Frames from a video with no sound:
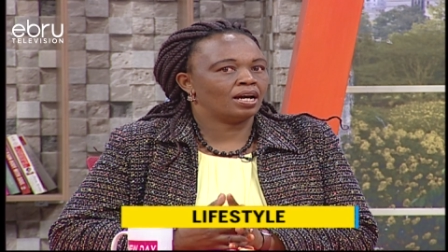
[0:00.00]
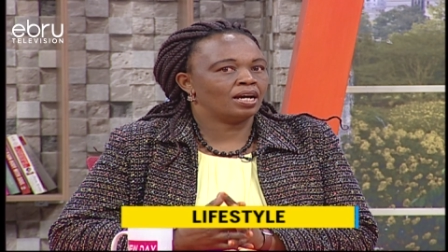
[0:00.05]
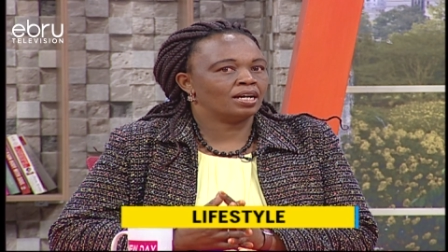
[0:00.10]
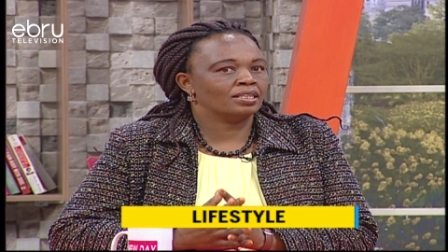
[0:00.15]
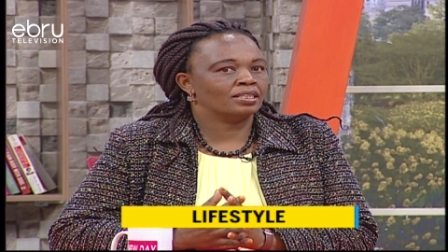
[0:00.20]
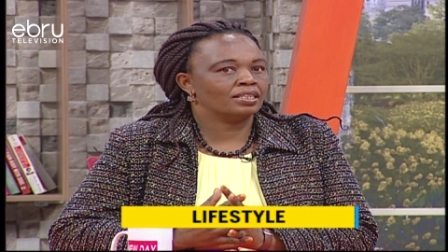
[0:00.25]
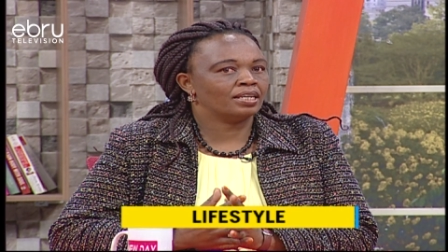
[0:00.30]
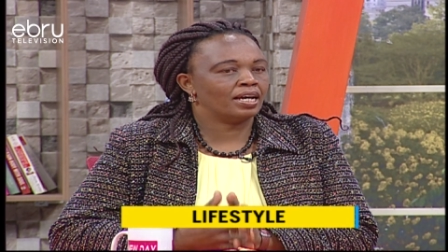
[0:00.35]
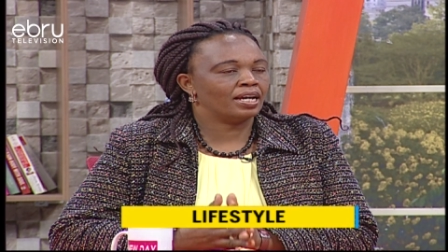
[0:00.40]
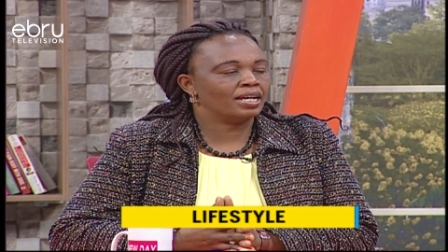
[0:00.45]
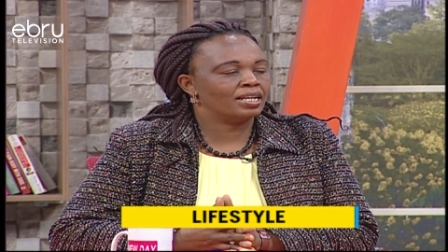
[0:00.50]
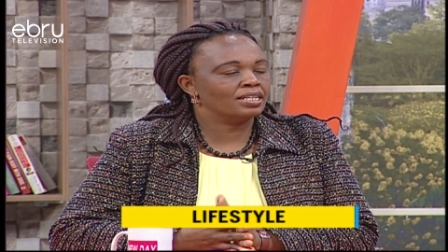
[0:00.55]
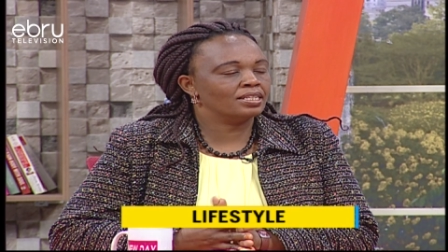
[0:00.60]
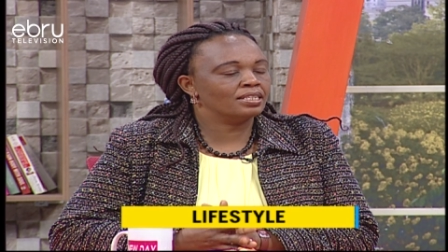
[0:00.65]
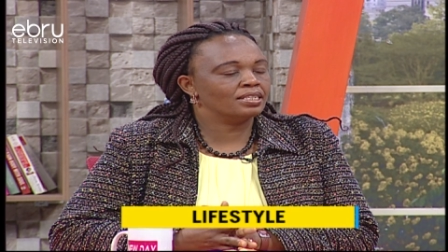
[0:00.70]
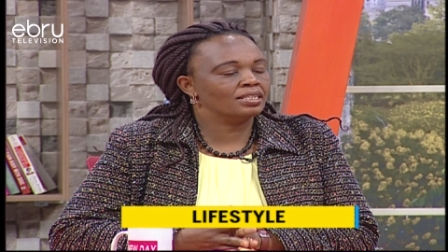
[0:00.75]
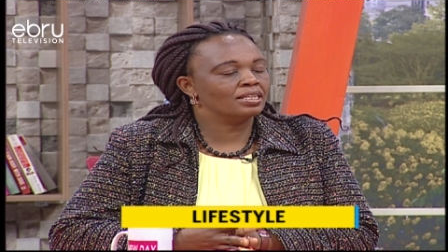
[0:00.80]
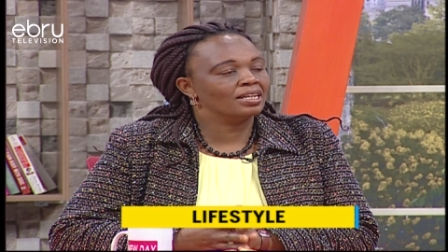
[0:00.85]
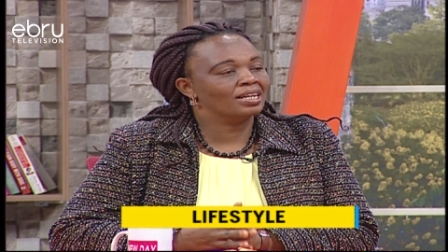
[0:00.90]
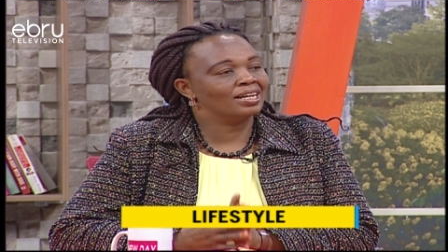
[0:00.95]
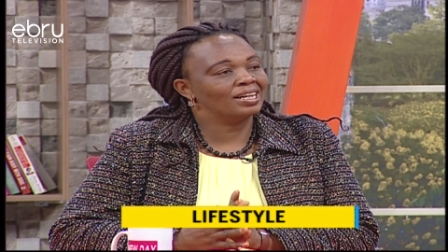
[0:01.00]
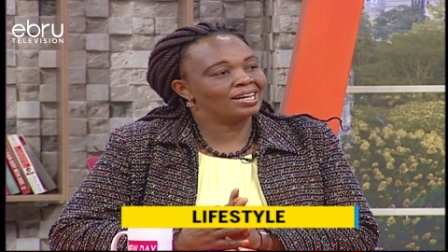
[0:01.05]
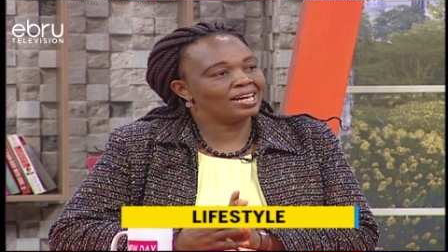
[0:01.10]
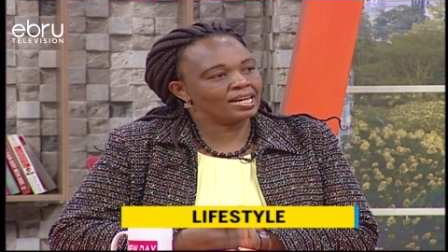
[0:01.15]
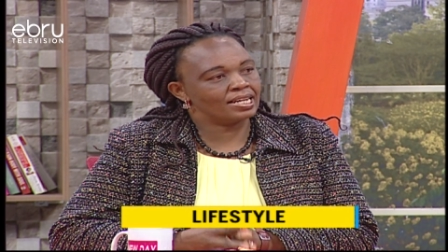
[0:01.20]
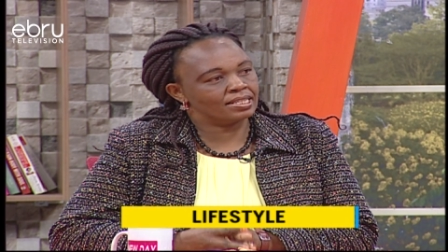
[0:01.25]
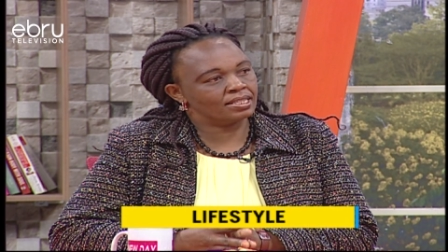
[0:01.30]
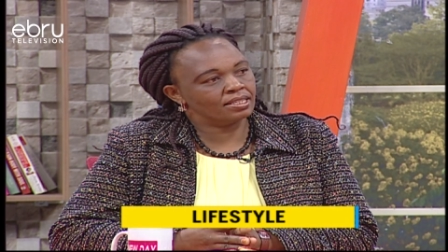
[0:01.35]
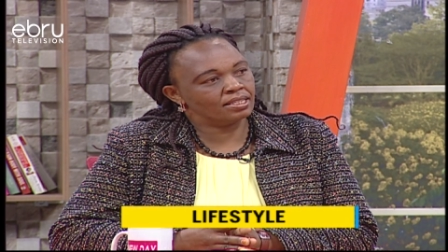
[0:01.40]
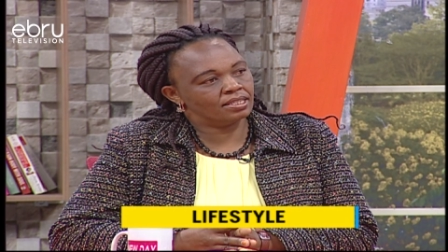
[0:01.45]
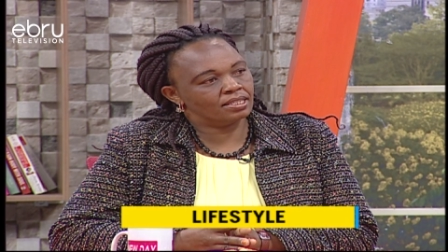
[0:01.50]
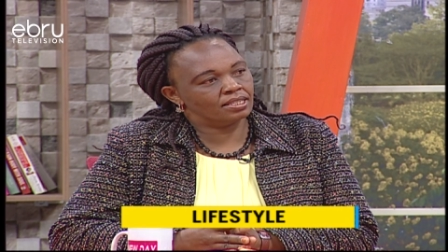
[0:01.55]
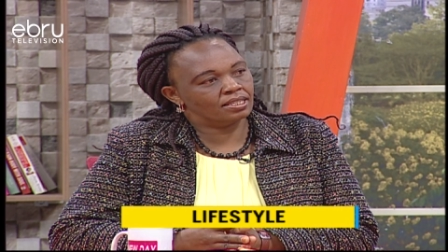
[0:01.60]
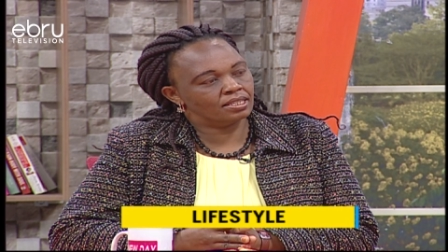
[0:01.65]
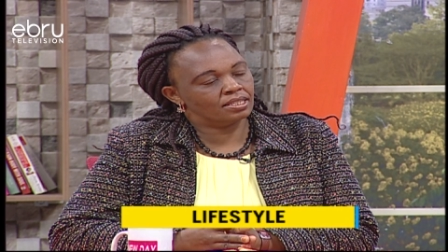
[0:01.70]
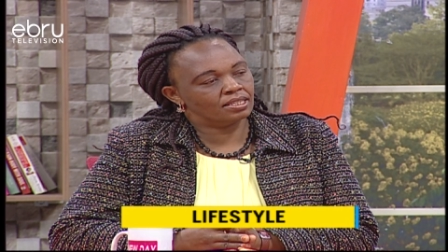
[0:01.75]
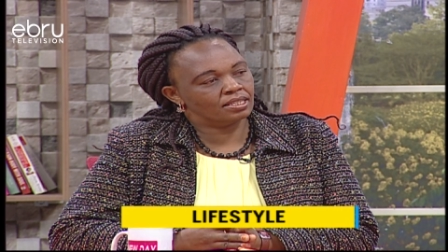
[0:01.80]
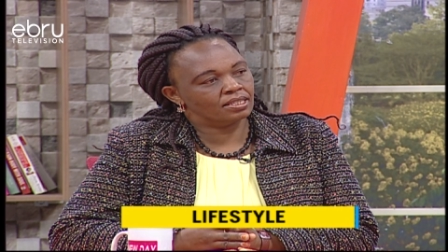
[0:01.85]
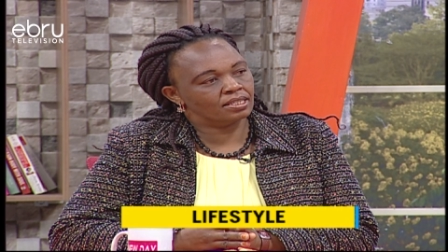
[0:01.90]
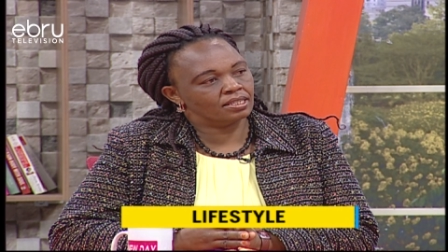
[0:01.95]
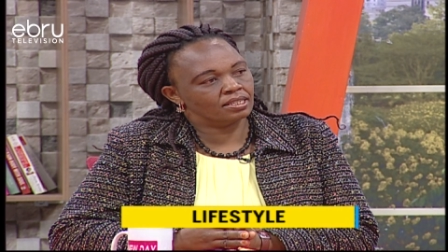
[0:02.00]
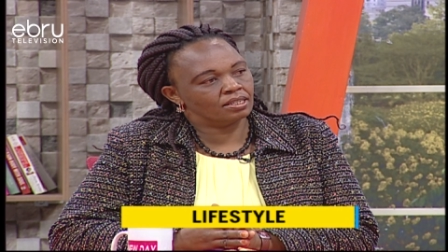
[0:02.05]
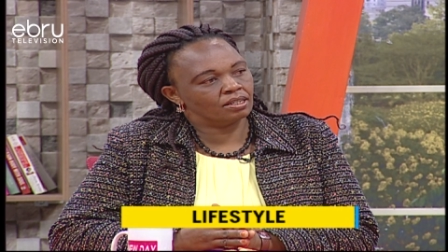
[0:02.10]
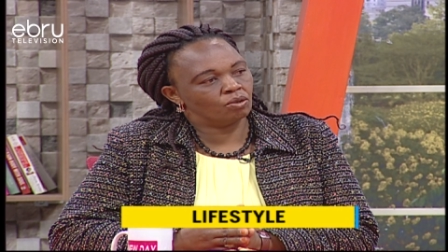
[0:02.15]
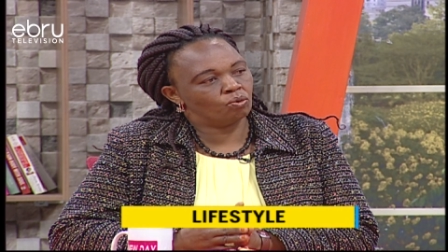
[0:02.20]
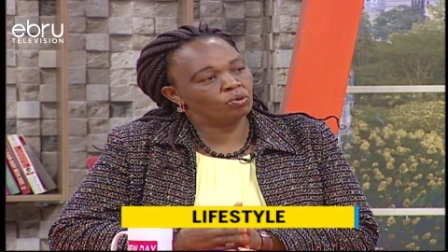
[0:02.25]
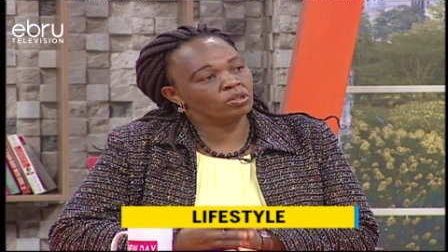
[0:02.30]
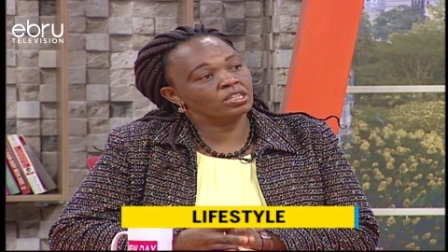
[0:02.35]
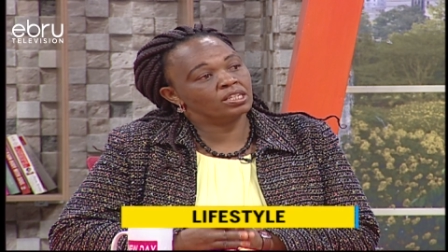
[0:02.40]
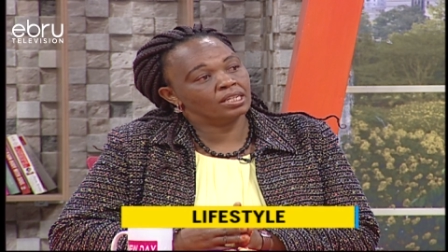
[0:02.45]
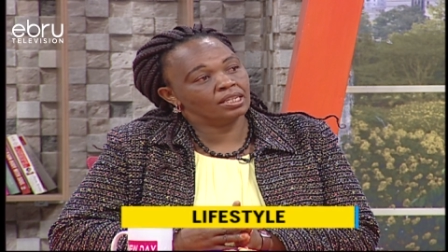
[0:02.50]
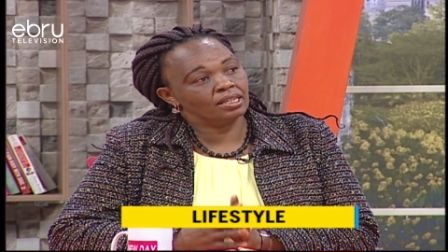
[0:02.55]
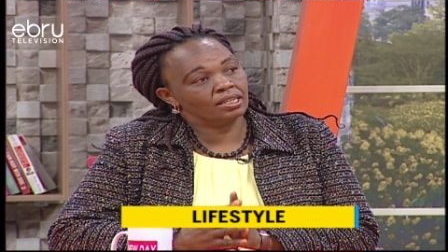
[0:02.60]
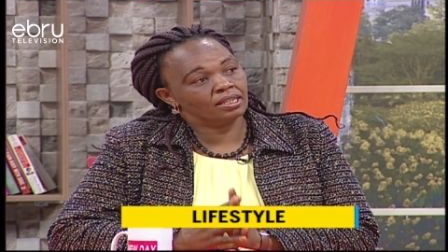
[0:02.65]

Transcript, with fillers: a child learns what